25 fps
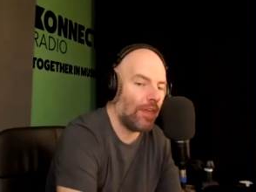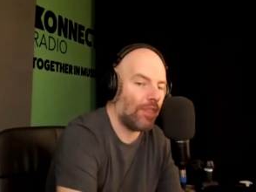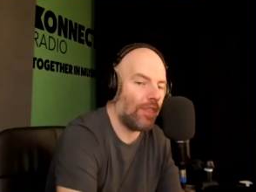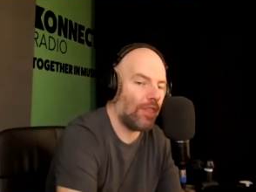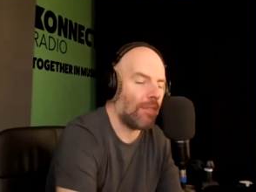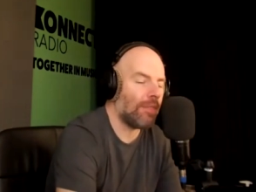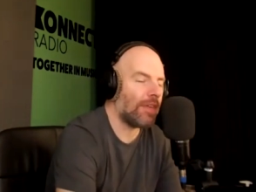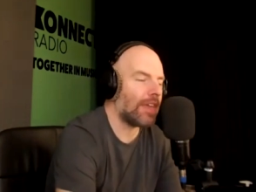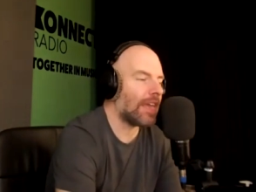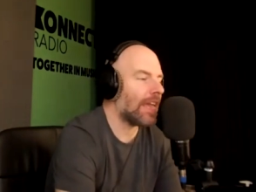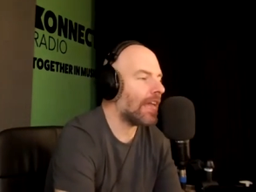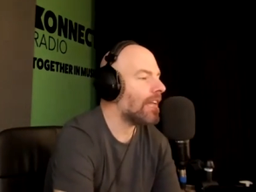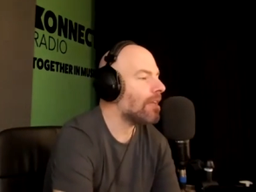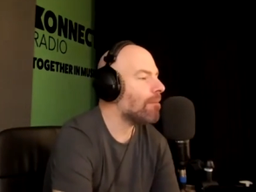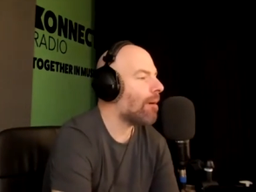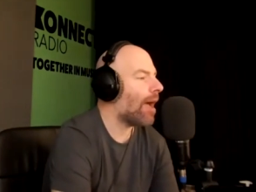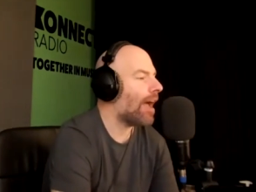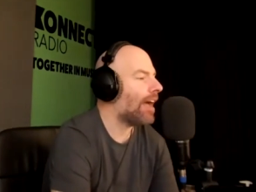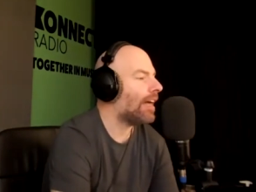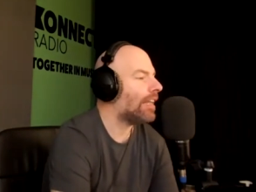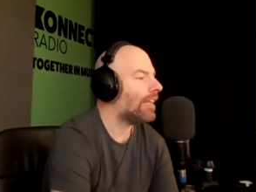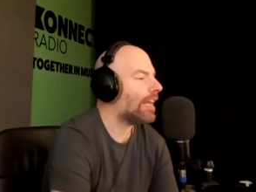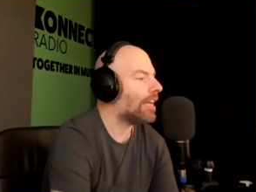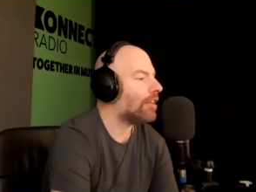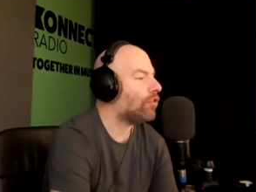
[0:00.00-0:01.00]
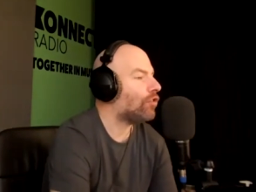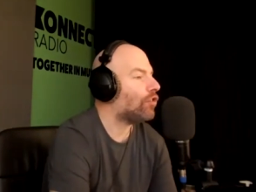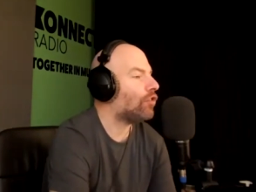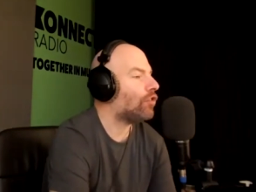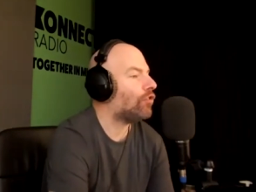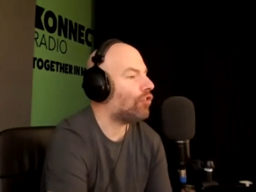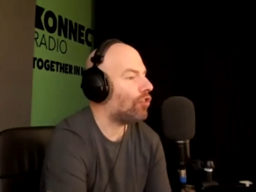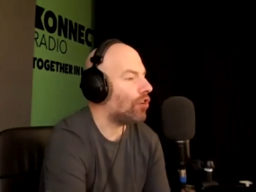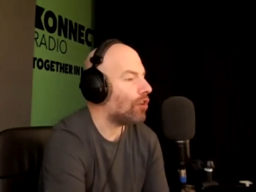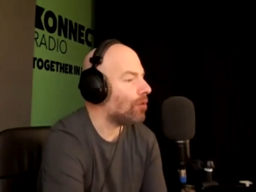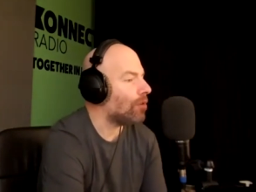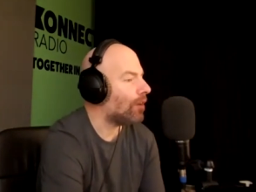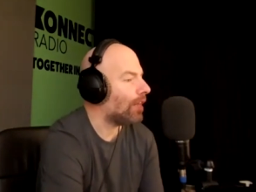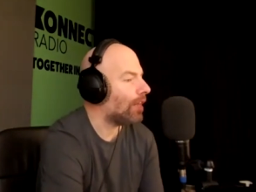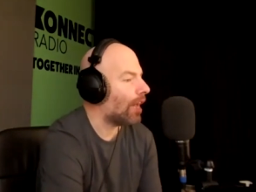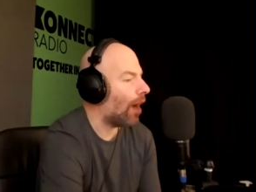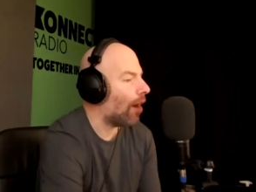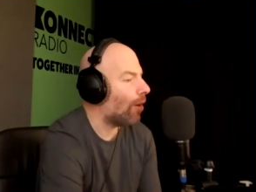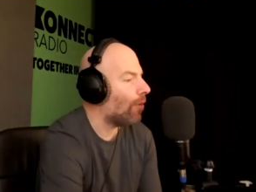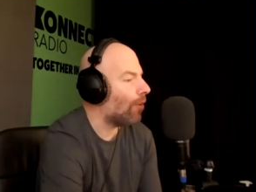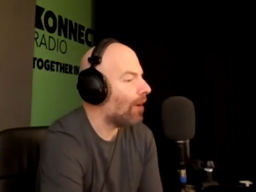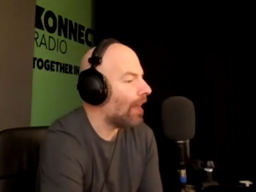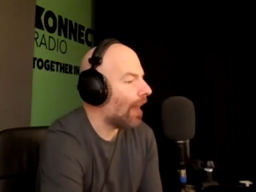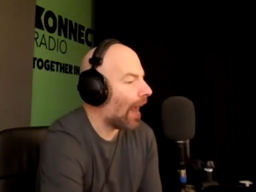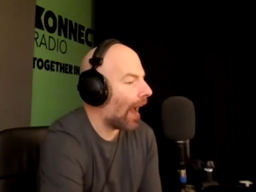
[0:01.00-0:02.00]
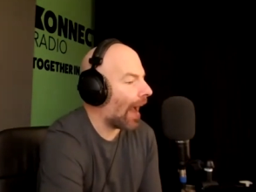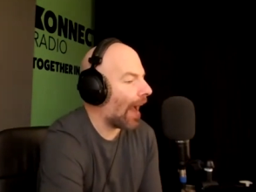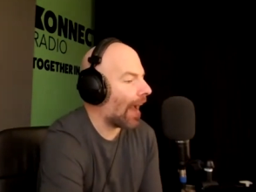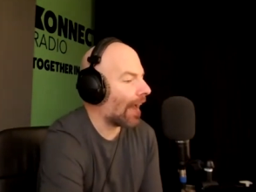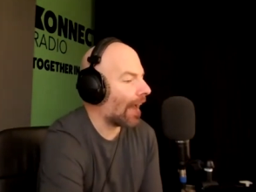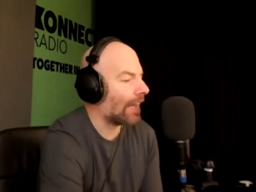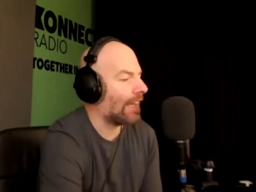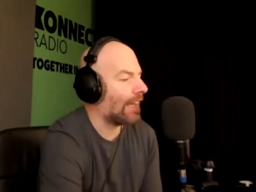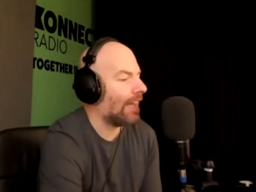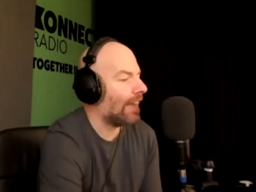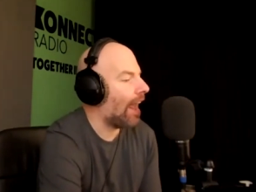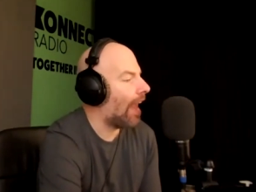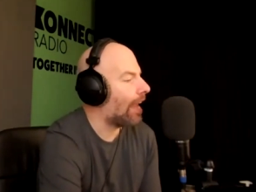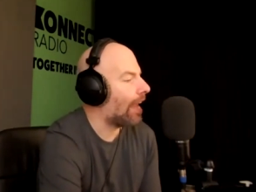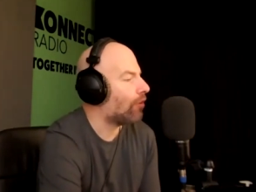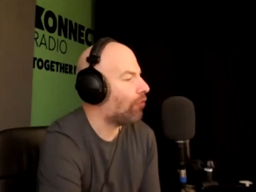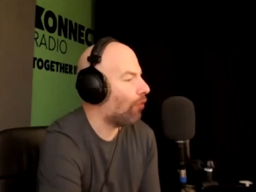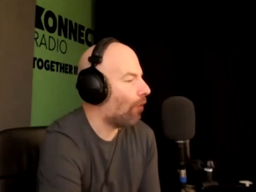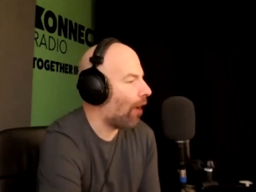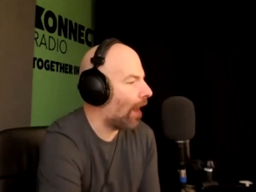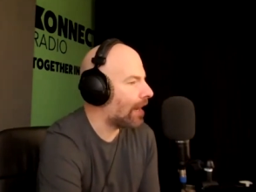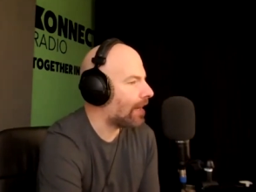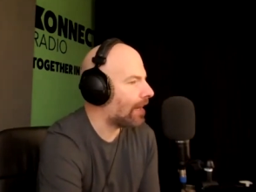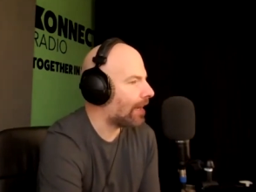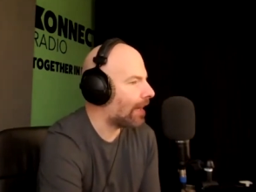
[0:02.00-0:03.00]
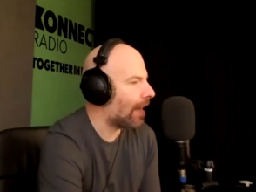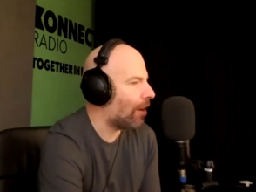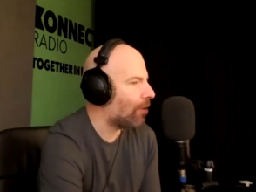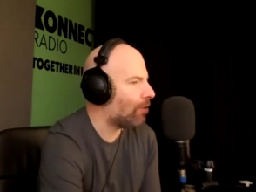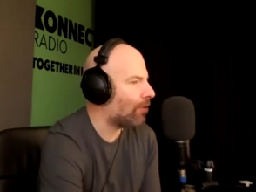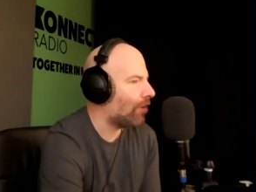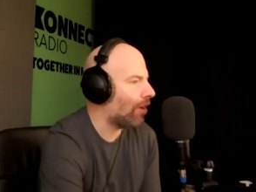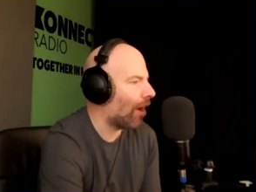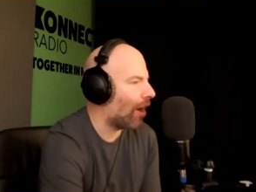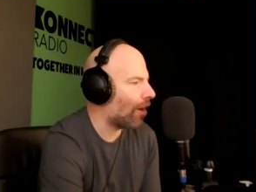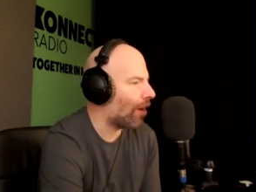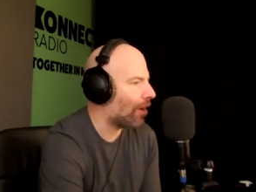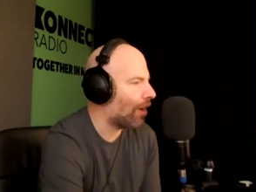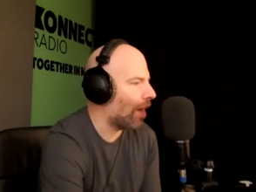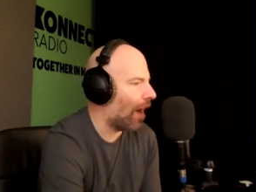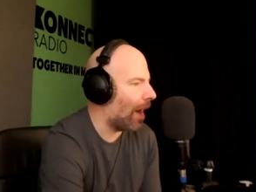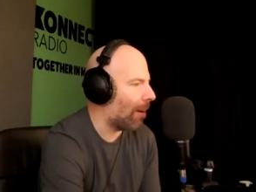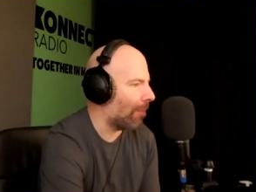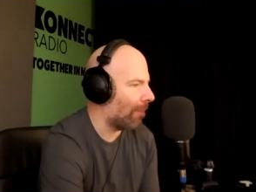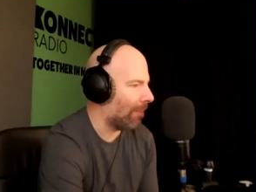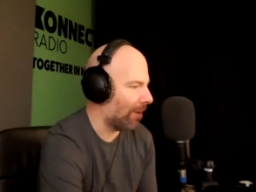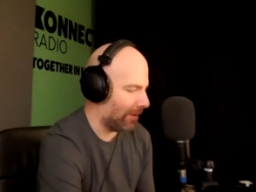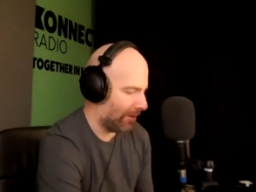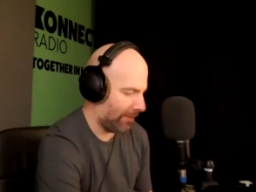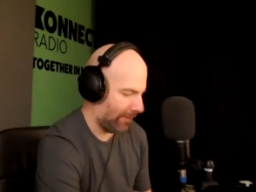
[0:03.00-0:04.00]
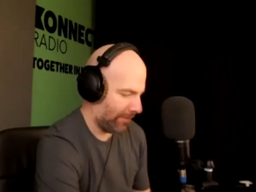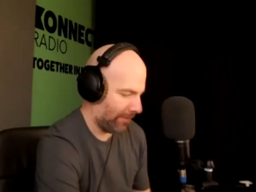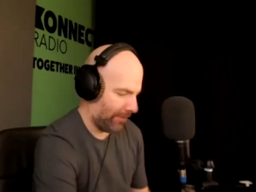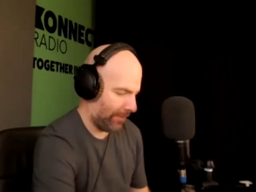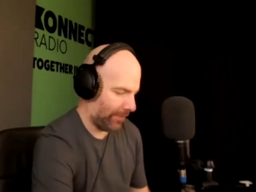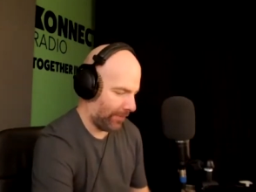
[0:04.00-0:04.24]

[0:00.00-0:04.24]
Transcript: Then the email is studio at konnectradio.com.